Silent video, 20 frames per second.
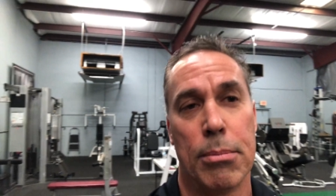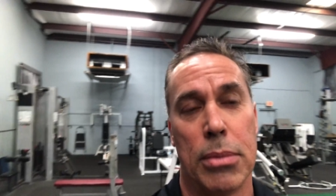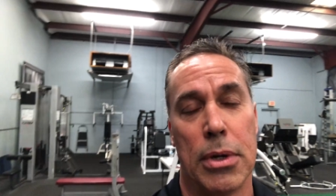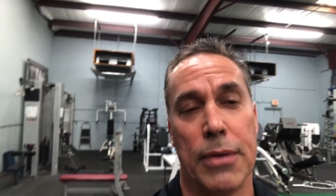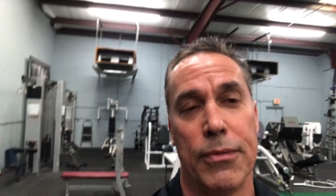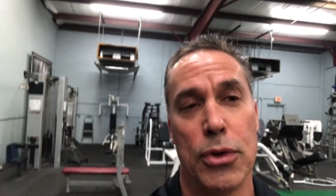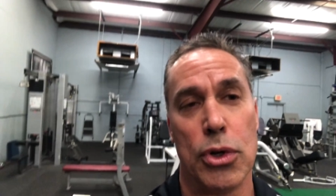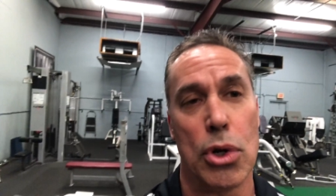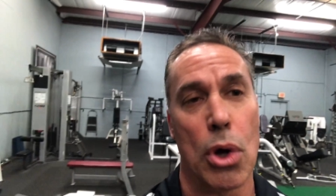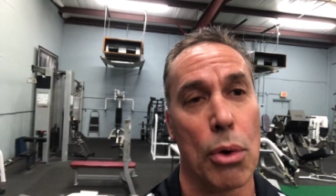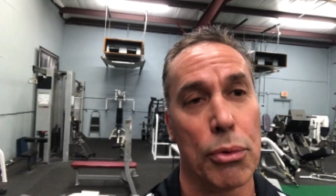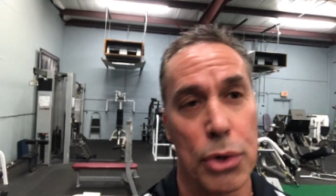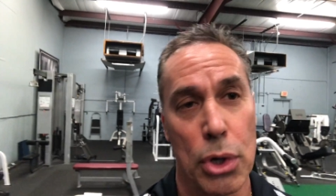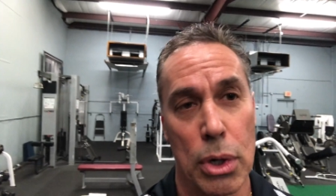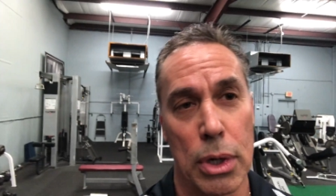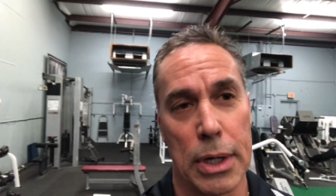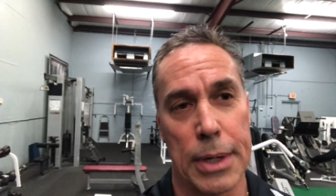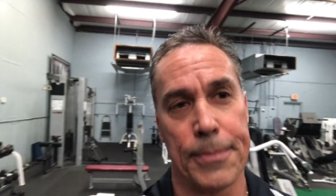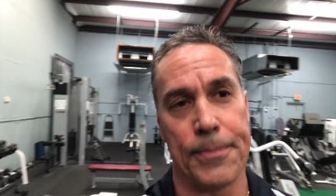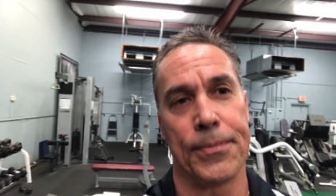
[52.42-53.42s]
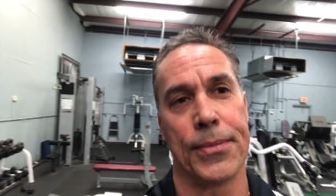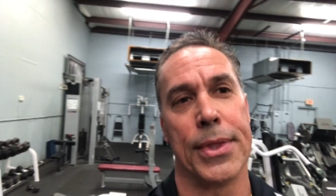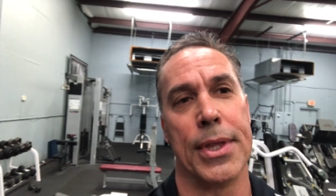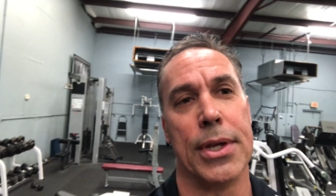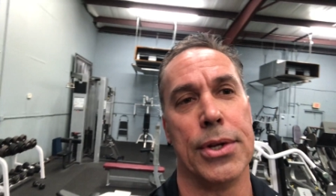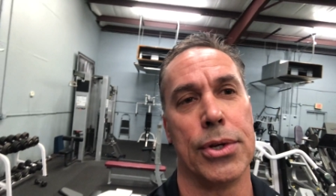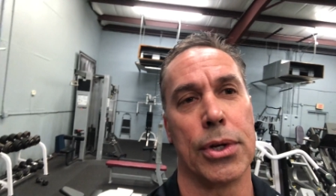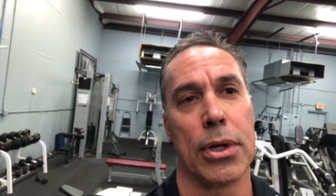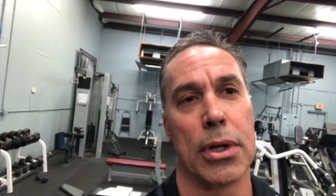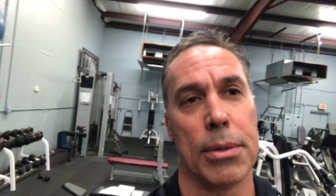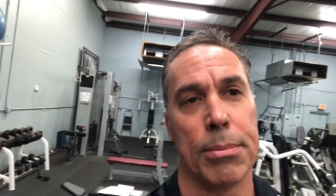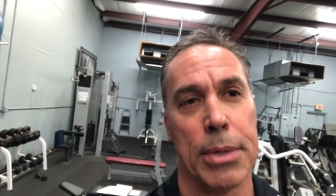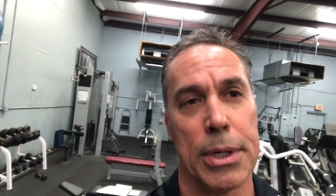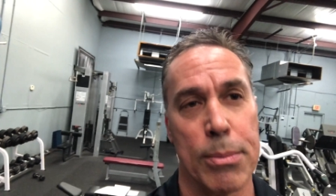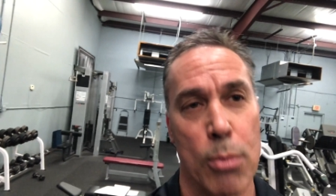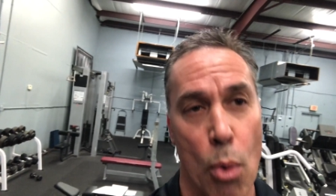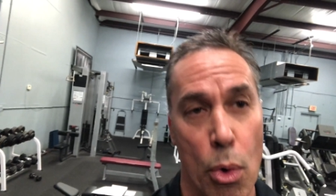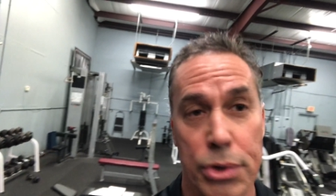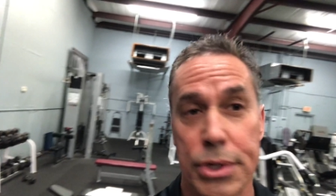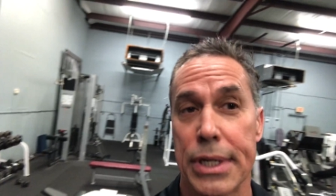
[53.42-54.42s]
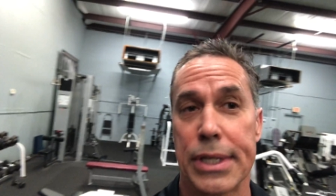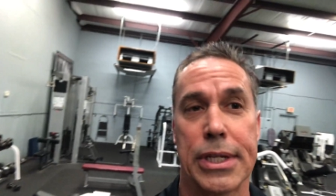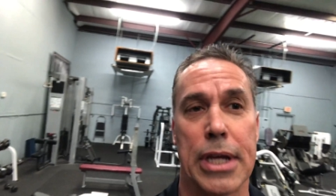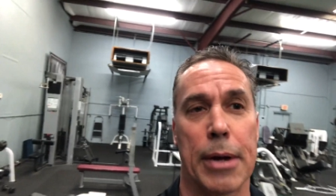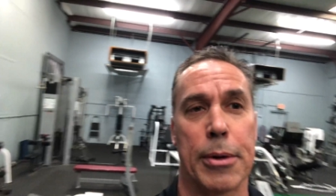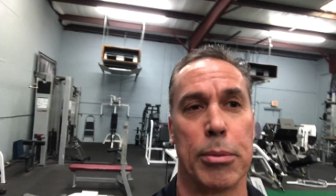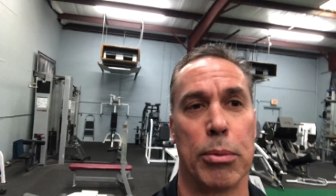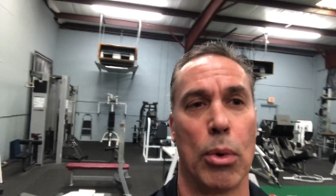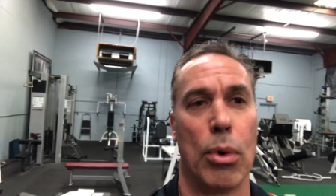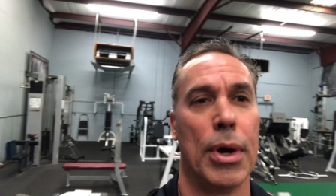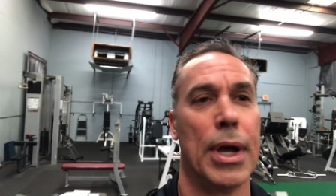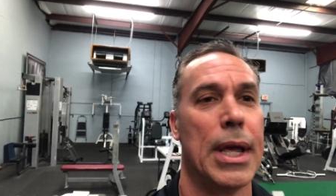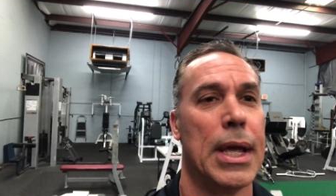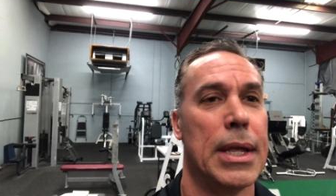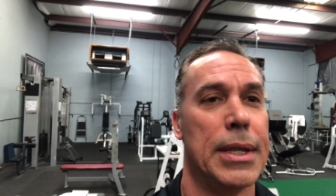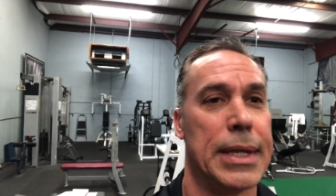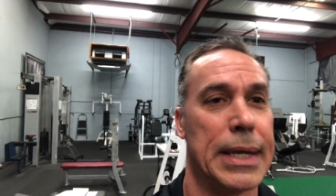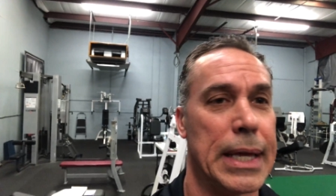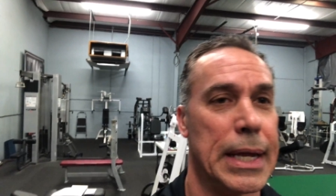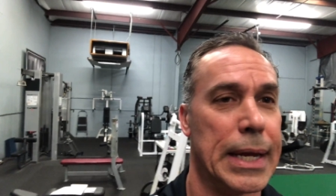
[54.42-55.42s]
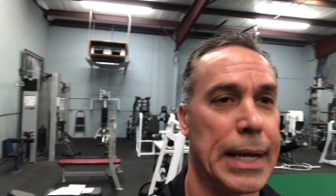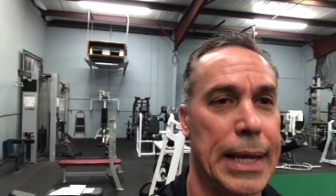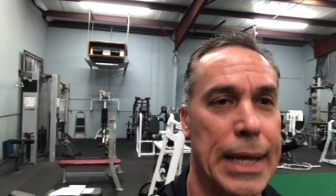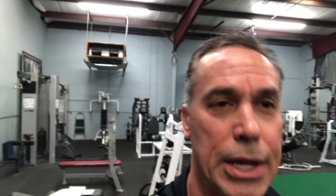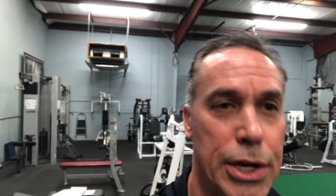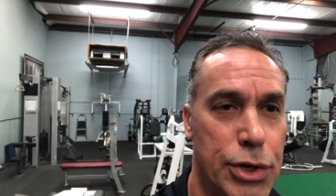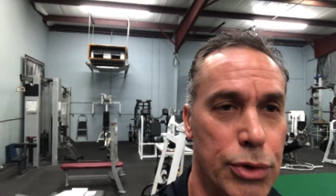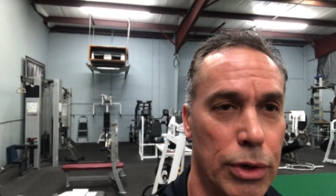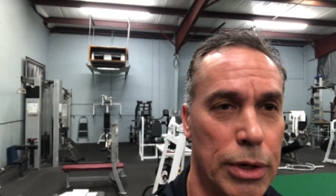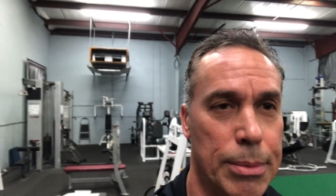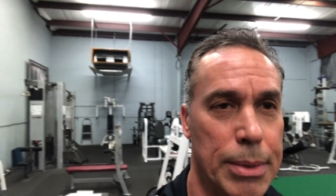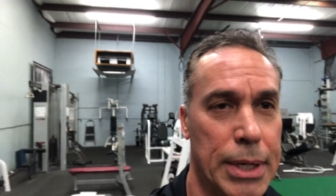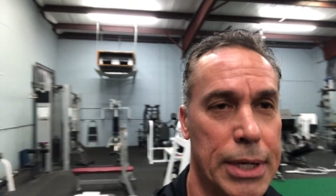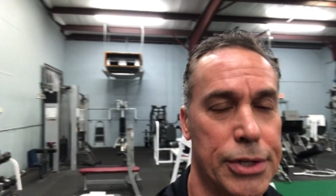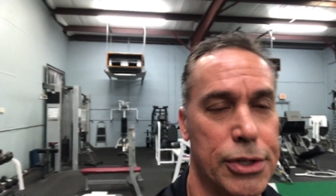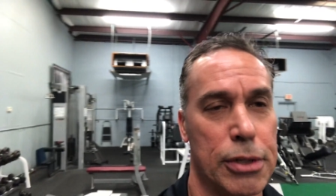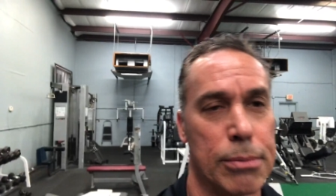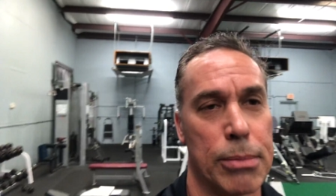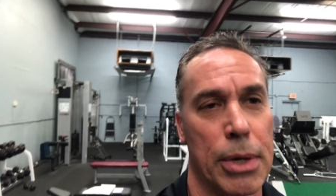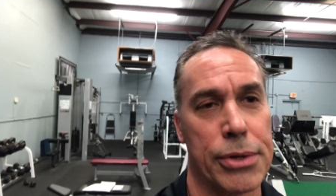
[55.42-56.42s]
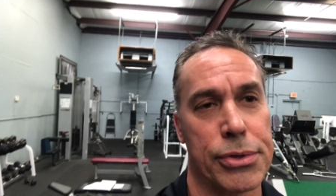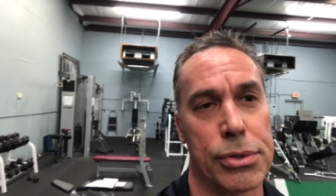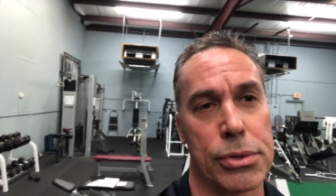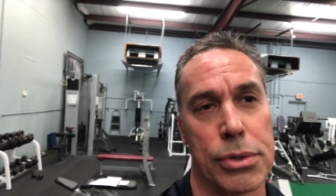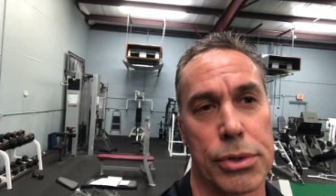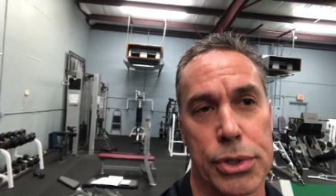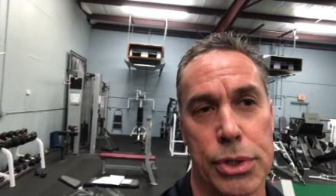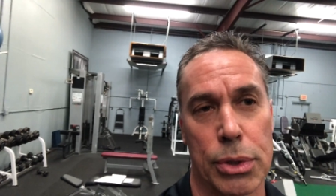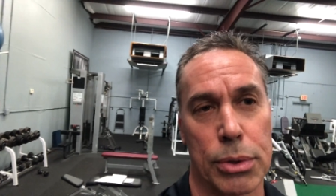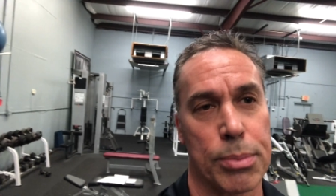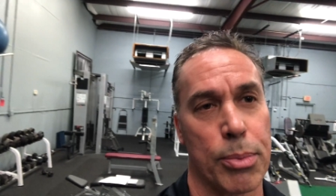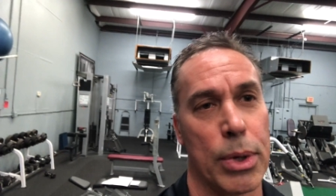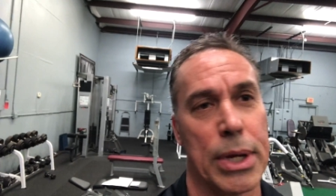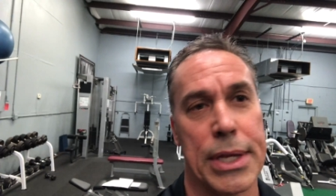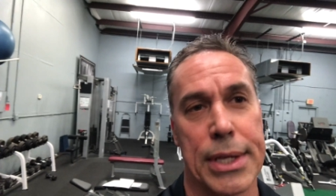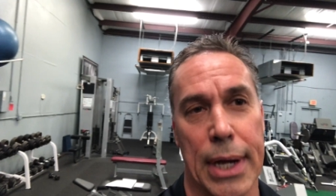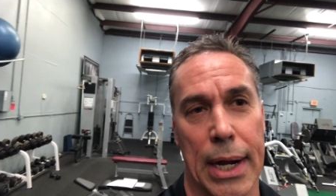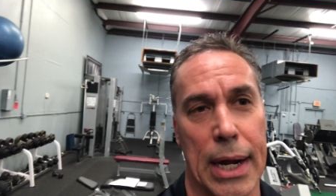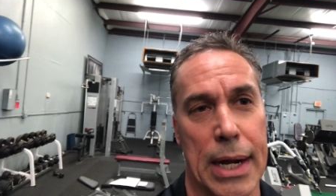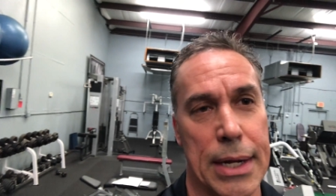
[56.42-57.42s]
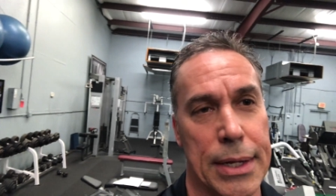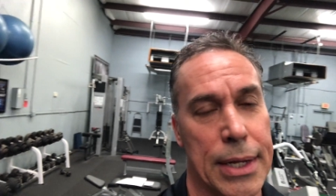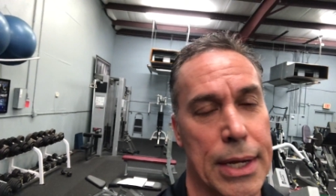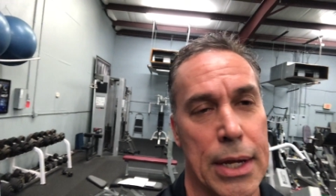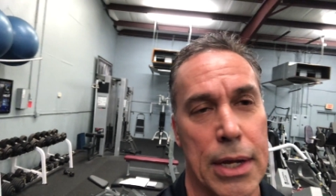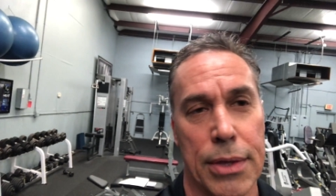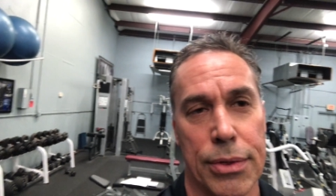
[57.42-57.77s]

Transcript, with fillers: But if you don't do it, then you're going to be more susceptible to getting injury because the muscles are still pretty tight.